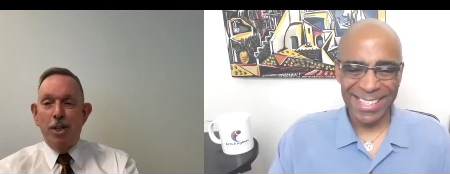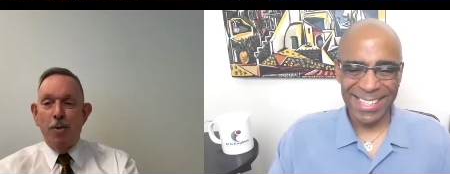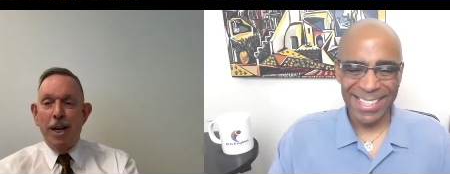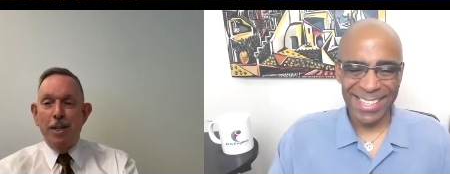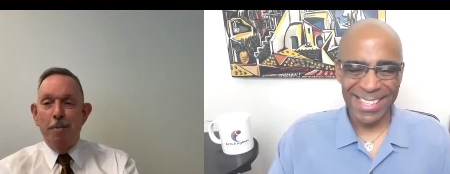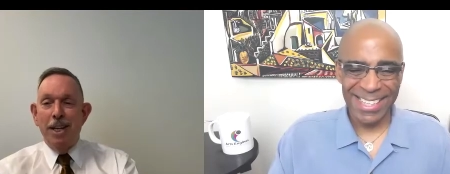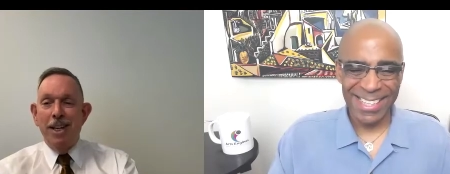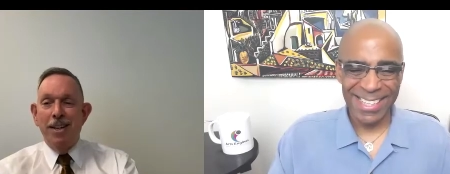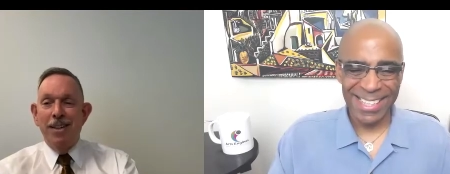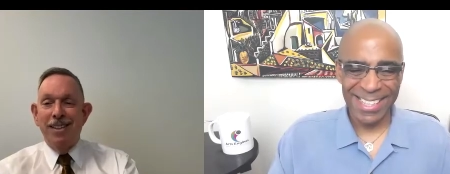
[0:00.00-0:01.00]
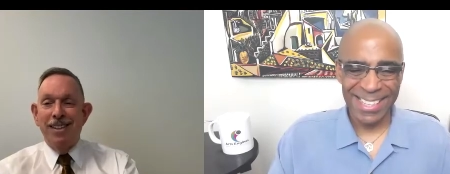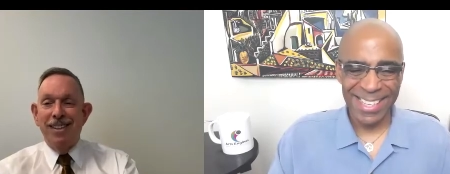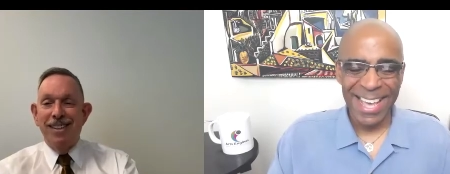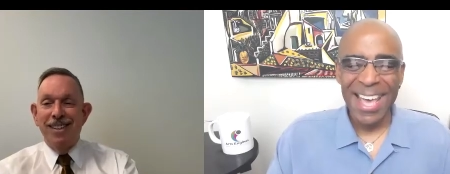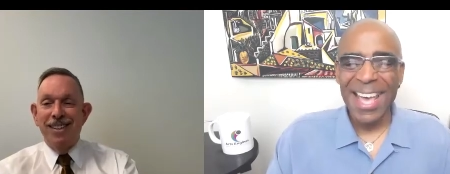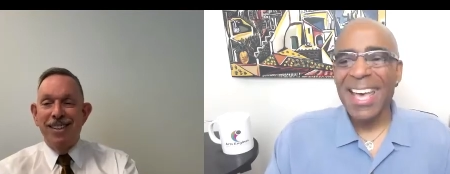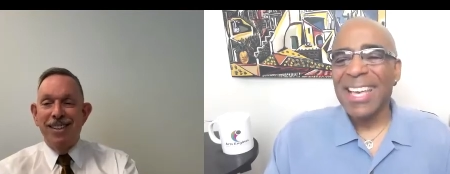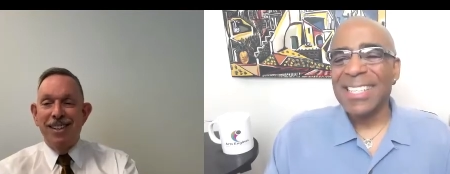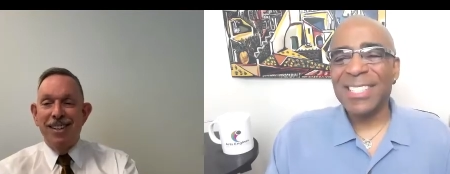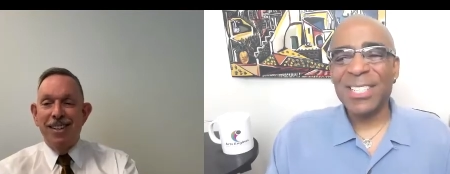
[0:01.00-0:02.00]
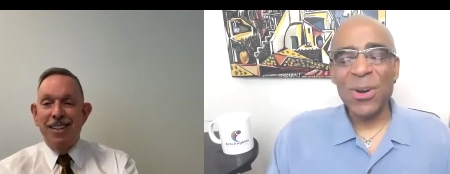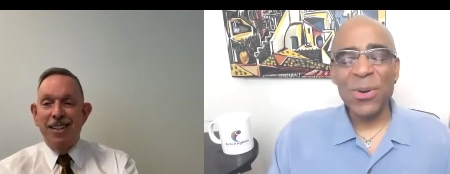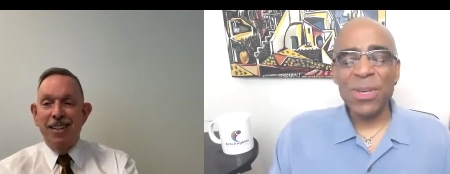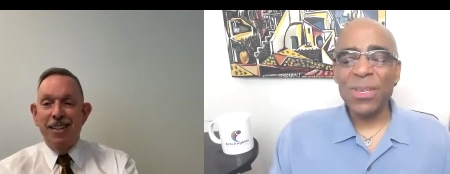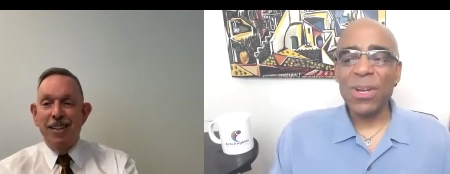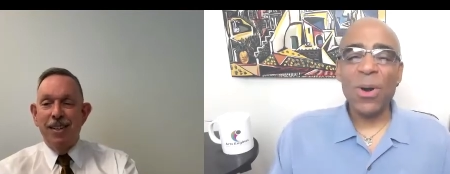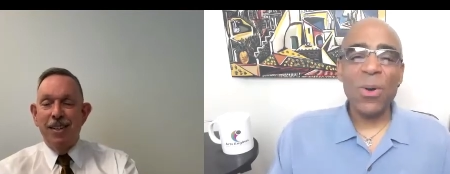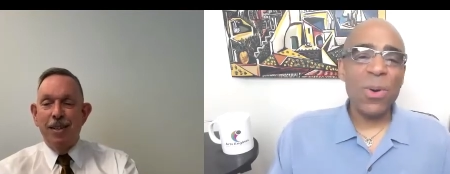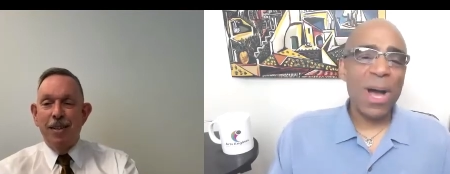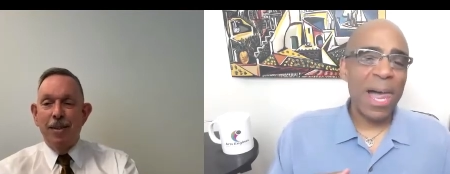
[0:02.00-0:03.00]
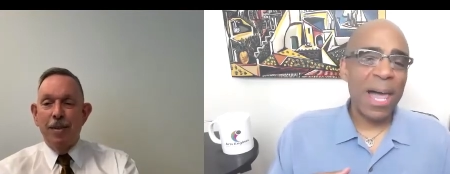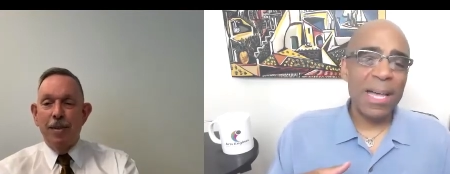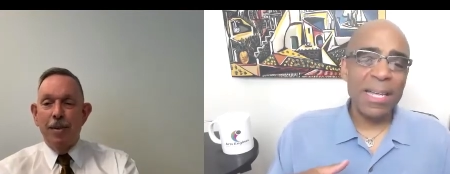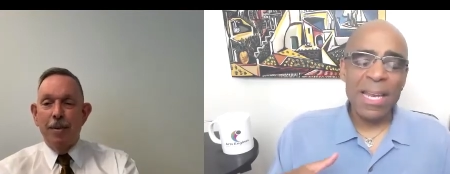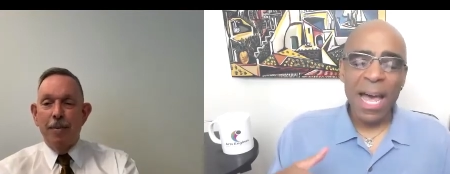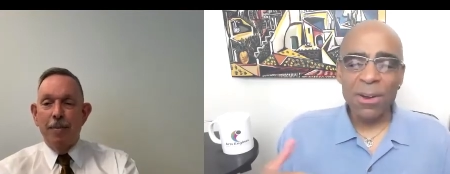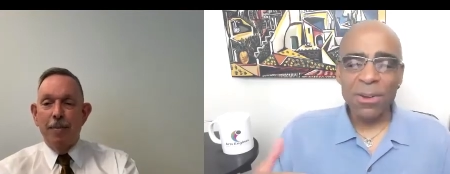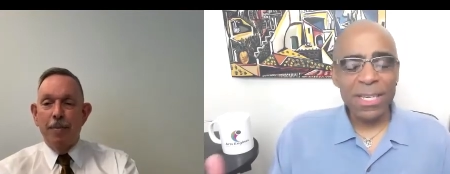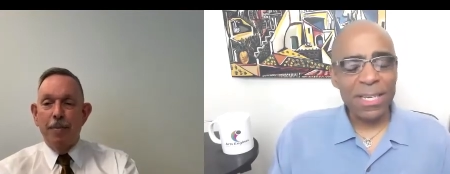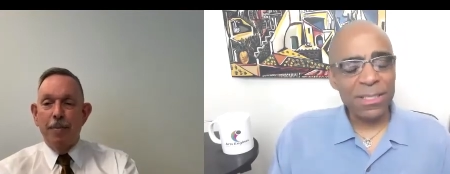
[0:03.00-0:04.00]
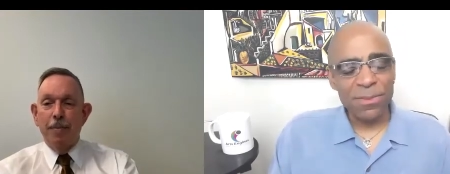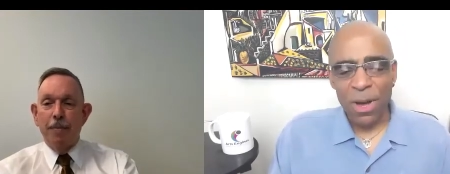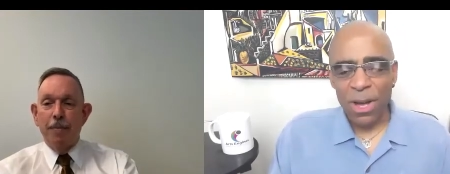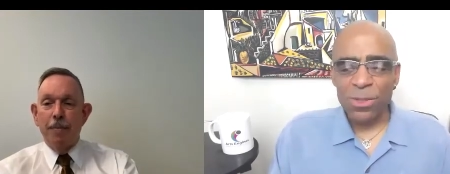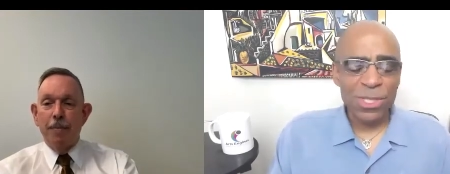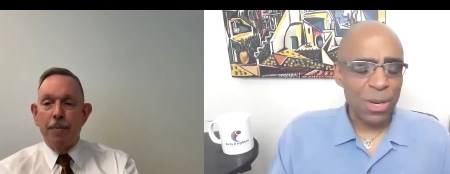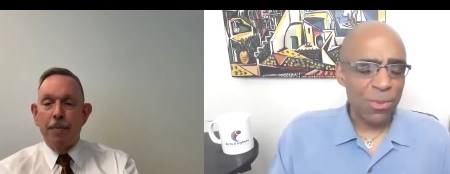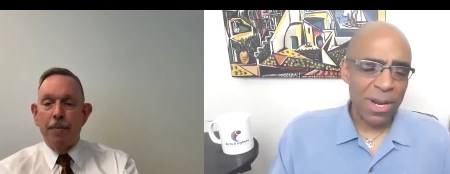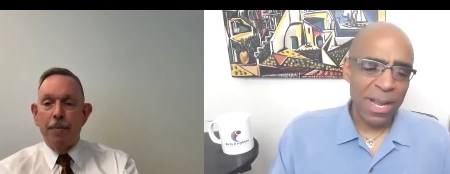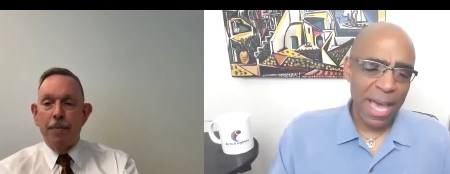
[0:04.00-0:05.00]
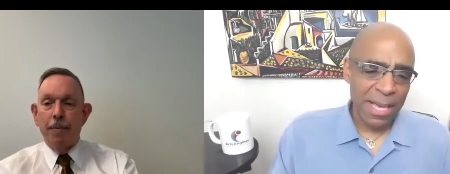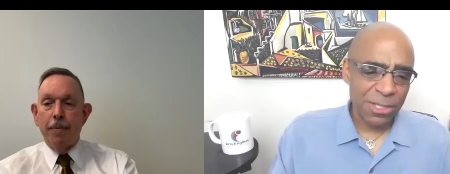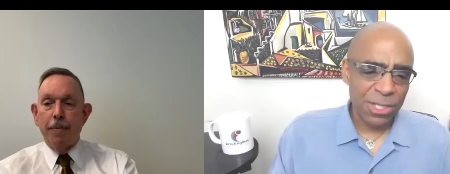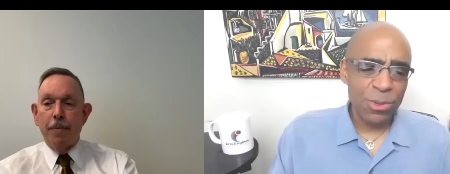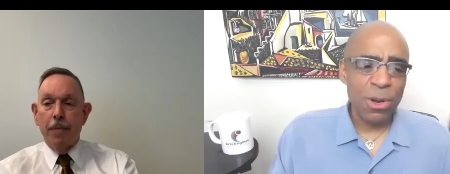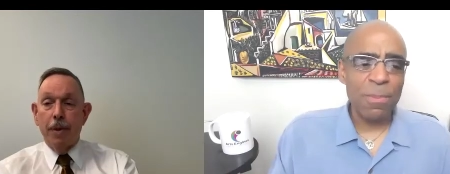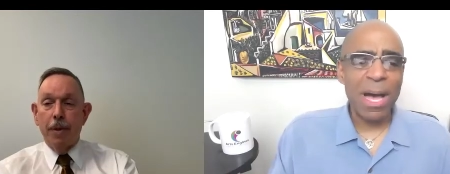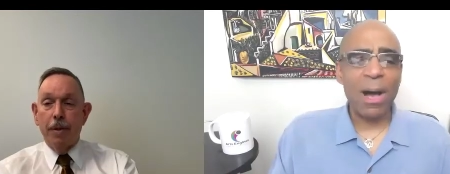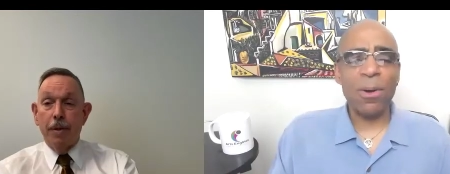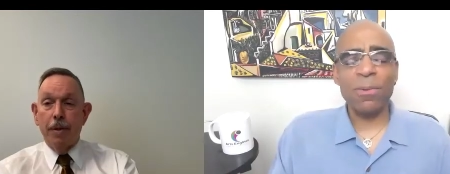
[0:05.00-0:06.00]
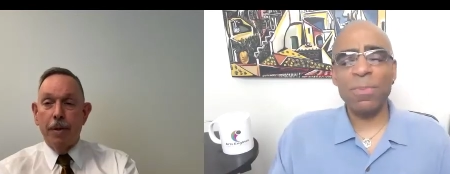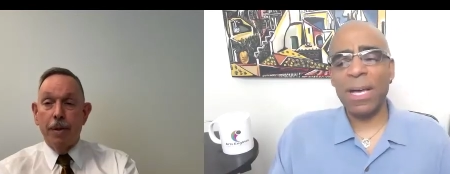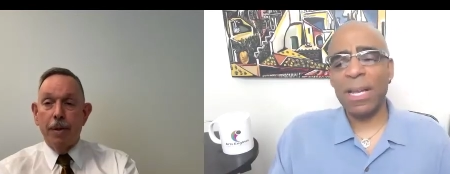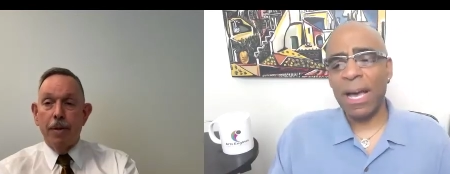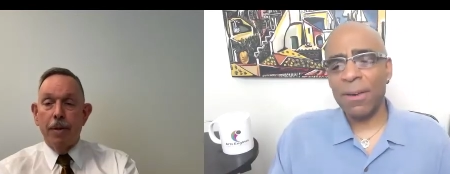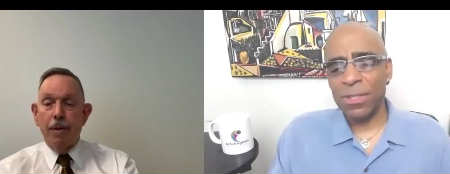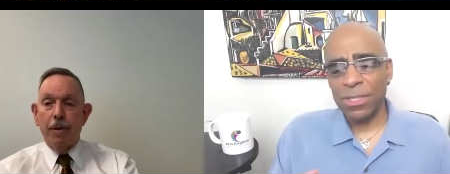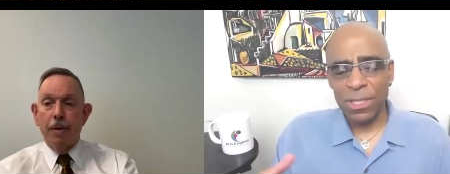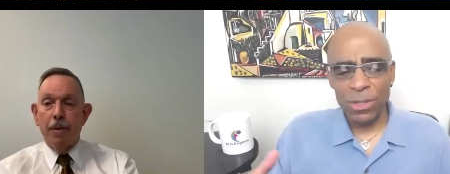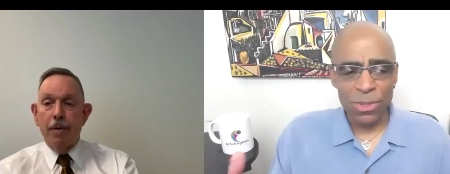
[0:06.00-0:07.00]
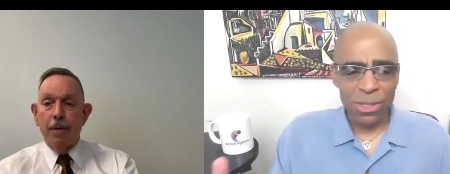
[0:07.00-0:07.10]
Speaker 1: great to be here.
Speaker 2: So, you know, uh, not only at DeVos, which I want to ask you about, but obviously you were the